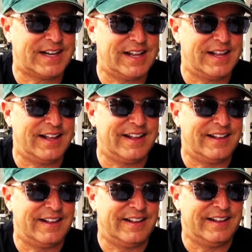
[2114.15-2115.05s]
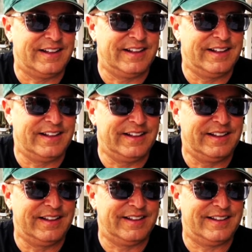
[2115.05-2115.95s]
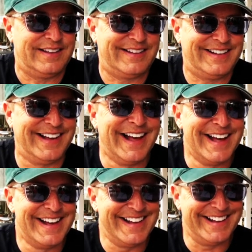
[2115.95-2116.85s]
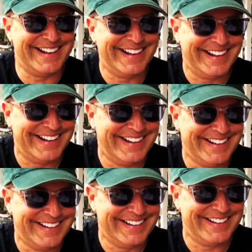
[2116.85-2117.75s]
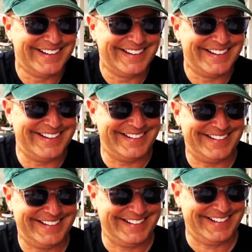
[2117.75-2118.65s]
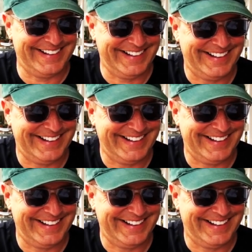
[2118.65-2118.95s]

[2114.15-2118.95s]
(not speaking)